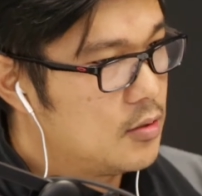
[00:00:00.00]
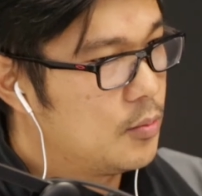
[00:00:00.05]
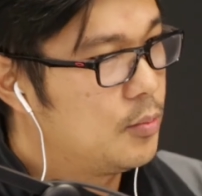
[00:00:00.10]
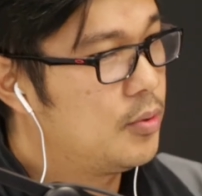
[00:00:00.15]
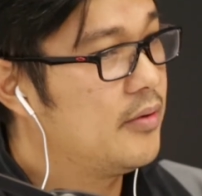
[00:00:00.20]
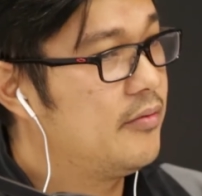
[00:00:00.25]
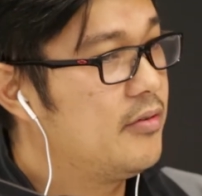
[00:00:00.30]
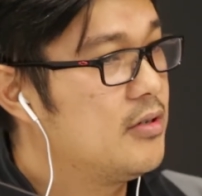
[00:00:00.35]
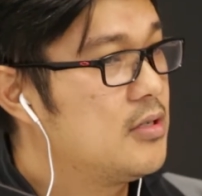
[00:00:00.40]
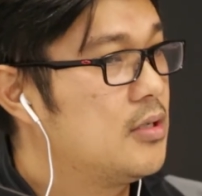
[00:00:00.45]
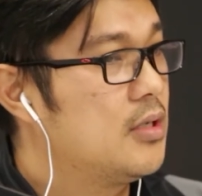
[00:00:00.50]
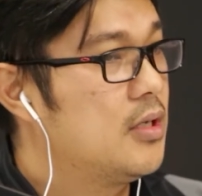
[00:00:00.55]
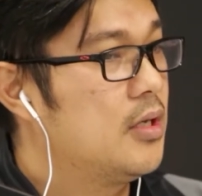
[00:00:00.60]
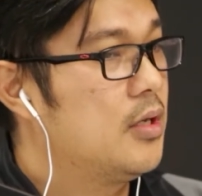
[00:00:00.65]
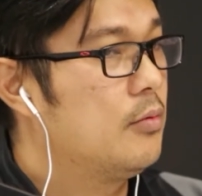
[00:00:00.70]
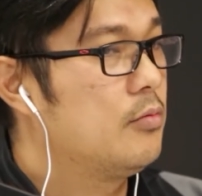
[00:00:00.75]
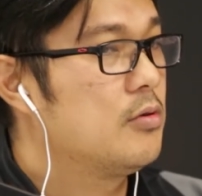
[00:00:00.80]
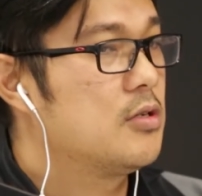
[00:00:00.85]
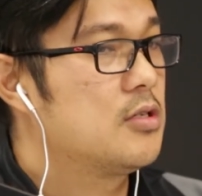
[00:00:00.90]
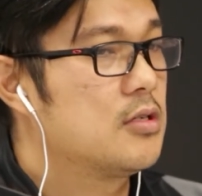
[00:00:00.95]
So previously,
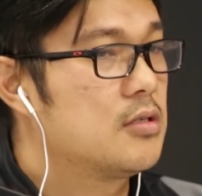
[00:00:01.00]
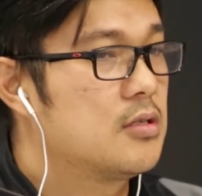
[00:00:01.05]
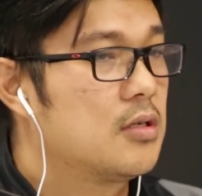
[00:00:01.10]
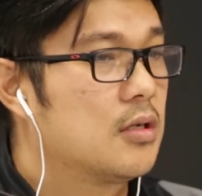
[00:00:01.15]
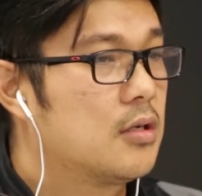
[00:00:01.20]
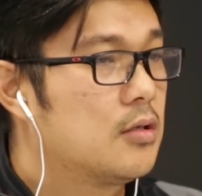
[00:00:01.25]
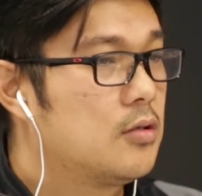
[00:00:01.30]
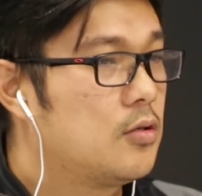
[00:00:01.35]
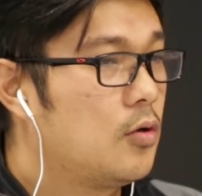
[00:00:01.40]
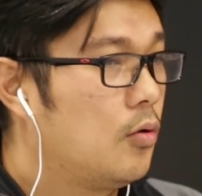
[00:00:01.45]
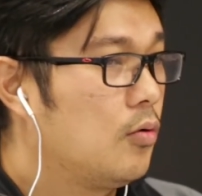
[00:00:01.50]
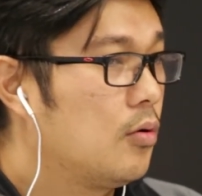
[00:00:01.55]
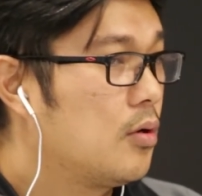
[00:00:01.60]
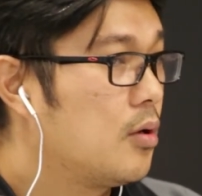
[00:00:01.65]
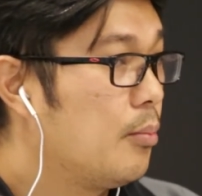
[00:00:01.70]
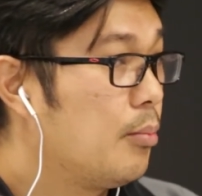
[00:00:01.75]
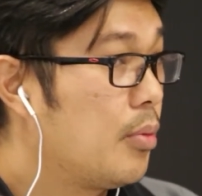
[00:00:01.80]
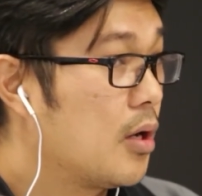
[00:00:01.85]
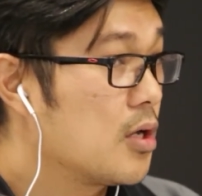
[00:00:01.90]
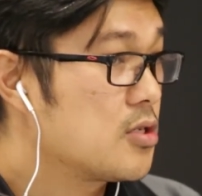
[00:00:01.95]
it was just a total
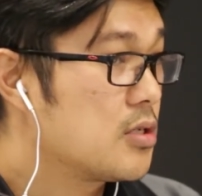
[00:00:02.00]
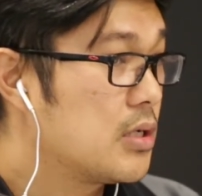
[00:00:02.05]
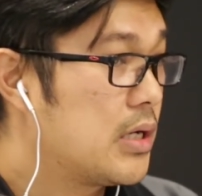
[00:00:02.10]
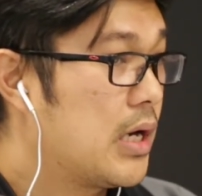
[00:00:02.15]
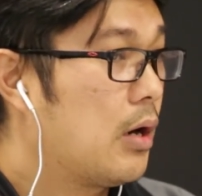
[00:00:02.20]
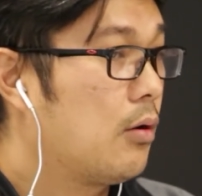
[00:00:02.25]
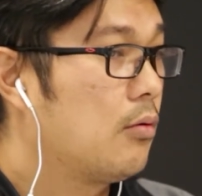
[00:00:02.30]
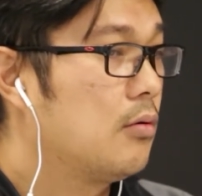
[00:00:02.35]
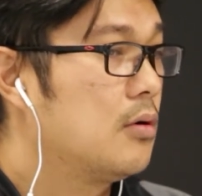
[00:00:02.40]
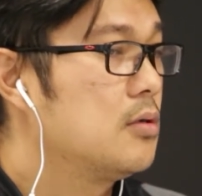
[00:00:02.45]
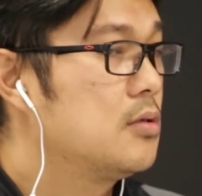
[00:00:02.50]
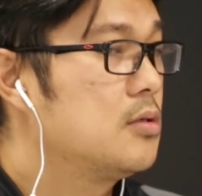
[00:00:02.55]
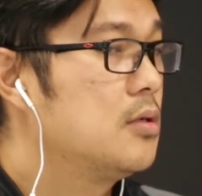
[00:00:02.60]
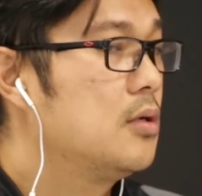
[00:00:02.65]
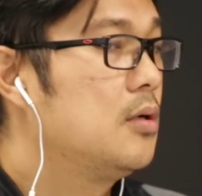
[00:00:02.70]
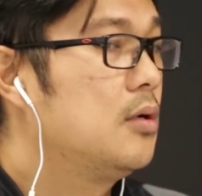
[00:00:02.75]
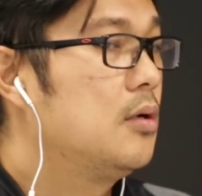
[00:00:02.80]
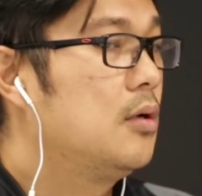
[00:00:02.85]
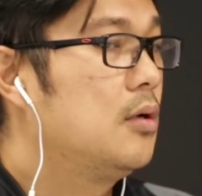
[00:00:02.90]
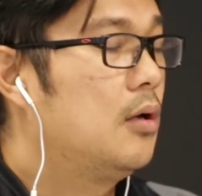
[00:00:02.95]
combustion hours
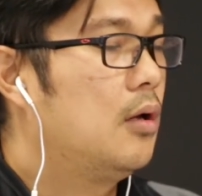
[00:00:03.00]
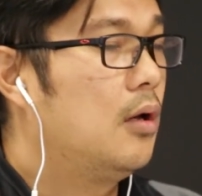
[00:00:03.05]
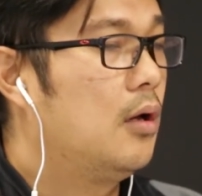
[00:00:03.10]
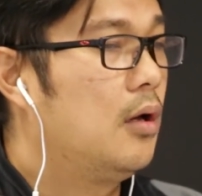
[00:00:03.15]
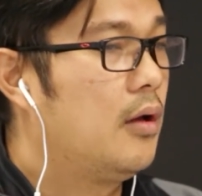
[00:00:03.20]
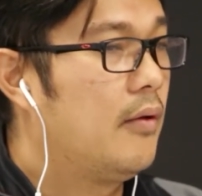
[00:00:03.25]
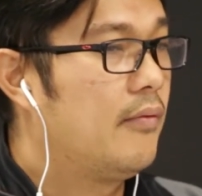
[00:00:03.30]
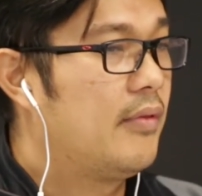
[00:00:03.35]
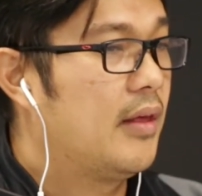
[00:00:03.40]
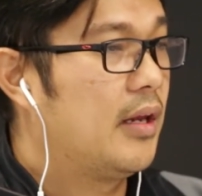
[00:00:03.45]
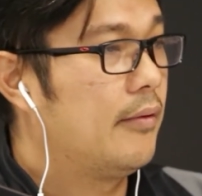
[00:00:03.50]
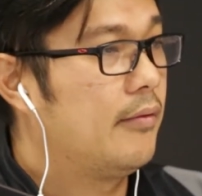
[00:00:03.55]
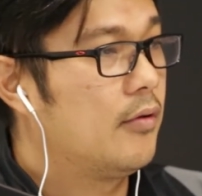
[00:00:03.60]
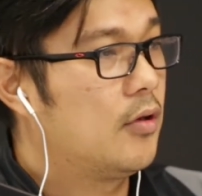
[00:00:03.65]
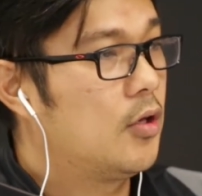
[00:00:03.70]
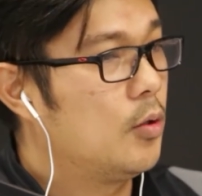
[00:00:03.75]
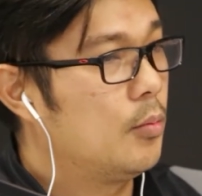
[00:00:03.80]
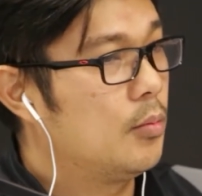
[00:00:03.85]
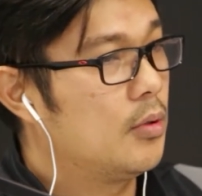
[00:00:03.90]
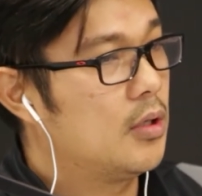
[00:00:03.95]
that have
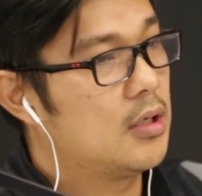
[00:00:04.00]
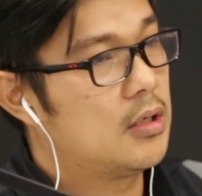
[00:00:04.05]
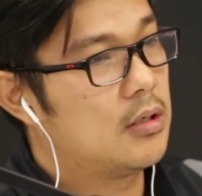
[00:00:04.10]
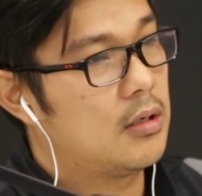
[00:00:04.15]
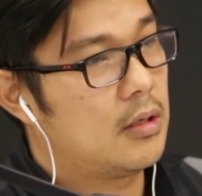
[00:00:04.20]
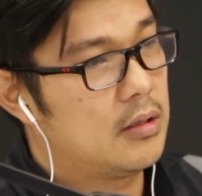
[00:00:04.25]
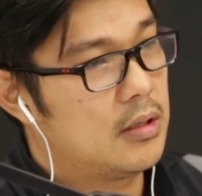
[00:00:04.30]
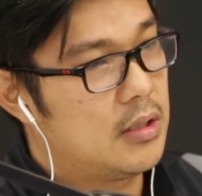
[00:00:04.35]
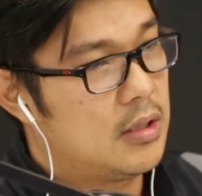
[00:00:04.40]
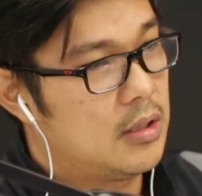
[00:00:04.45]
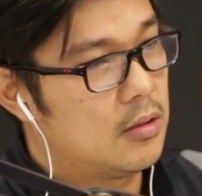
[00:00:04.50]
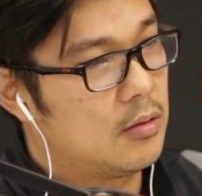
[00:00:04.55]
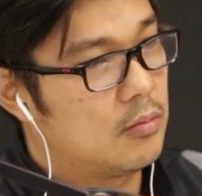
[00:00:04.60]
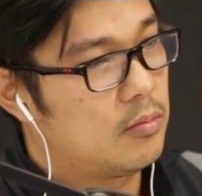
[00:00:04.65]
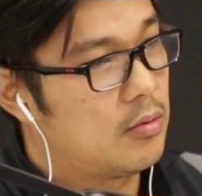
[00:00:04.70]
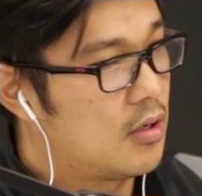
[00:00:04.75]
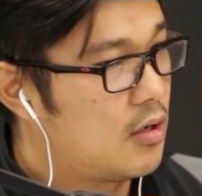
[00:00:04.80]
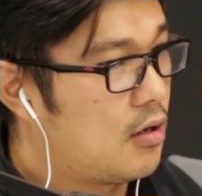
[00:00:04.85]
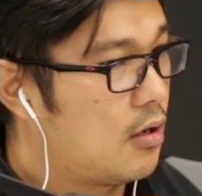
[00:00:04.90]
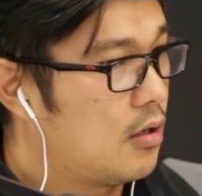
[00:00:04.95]
accumulated on the heater,
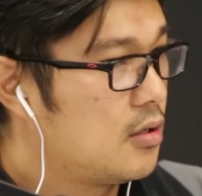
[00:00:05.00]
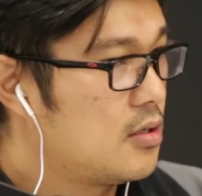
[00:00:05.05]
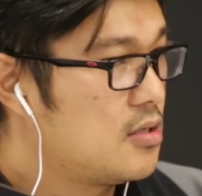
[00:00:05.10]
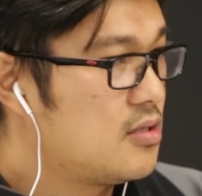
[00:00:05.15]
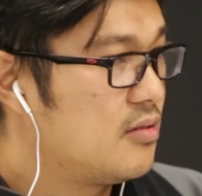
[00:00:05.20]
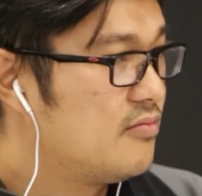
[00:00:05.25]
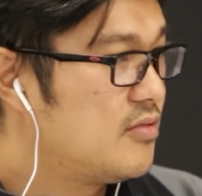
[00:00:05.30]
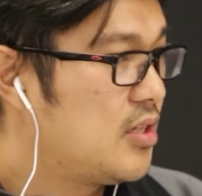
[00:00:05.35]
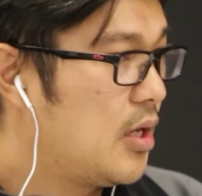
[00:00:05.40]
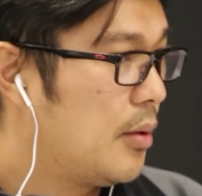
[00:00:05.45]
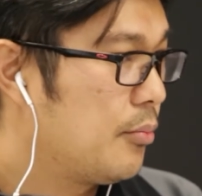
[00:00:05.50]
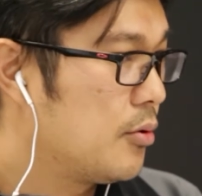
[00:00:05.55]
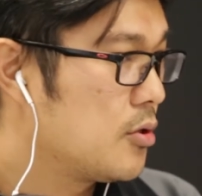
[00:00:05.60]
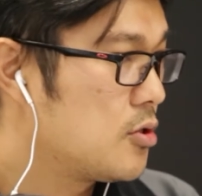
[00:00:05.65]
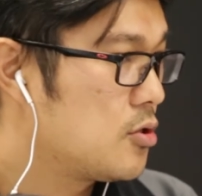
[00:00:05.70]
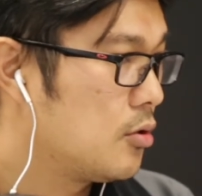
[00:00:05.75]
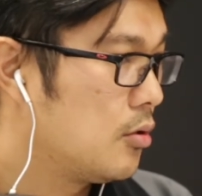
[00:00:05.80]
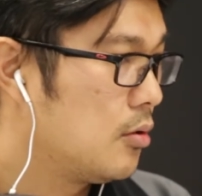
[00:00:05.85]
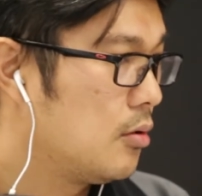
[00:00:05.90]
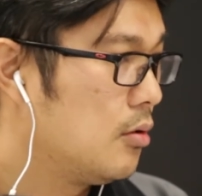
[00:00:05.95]
regardless of
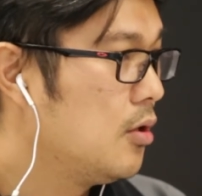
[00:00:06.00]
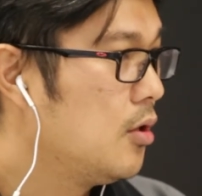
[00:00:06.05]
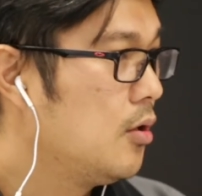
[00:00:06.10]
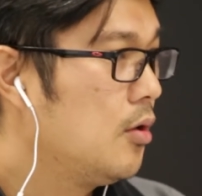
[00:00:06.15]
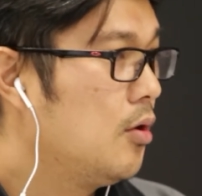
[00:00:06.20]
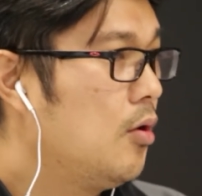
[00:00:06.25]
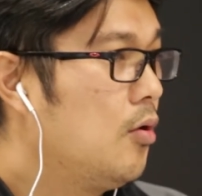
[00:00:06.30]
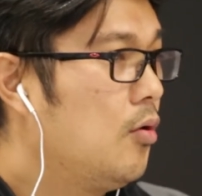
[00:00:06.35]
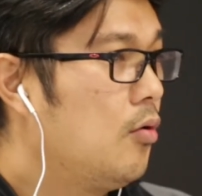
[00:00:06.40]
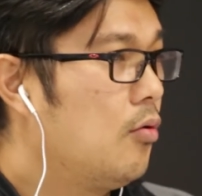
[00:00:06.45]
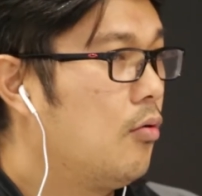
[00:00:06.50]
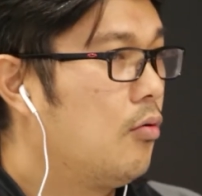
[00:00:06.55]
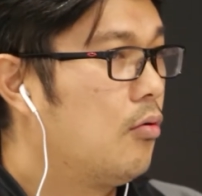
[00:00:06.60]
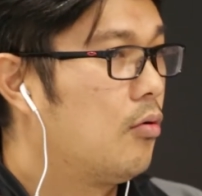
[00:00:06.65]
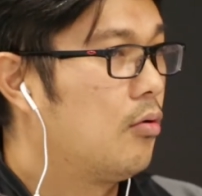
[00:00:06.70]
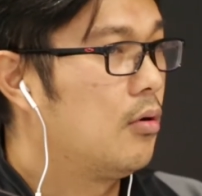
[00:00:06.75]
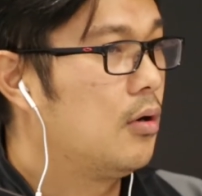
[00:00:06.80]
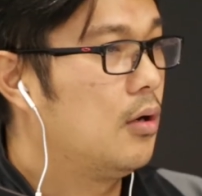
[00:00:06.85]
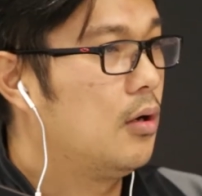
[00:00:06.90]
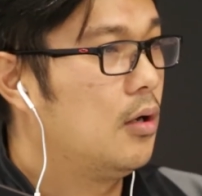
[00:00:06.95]
temperature
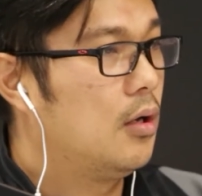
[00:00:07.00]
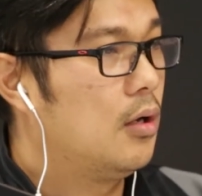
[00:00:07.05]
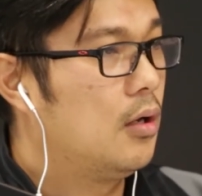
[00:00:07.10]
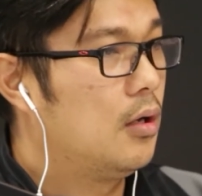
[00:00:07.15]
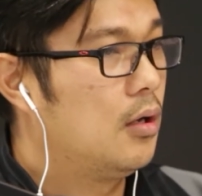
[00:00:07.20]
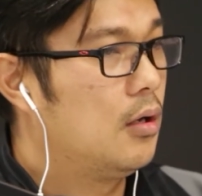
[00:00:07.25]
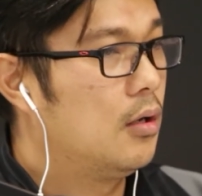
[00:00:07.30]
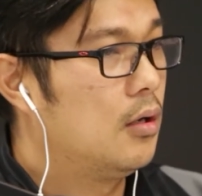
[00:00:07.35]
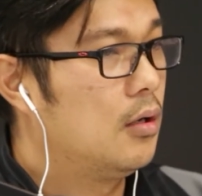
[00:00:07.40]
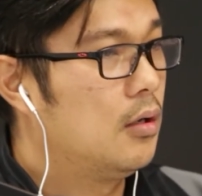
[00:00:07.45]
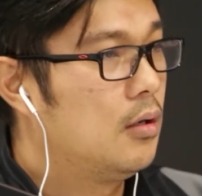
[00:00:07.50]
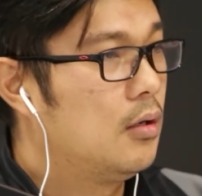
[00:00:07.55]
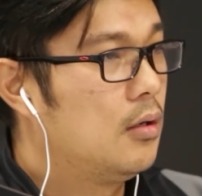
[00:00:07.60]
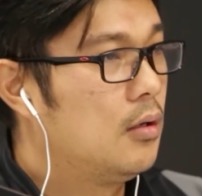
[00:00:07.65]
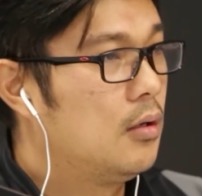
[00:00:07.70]
or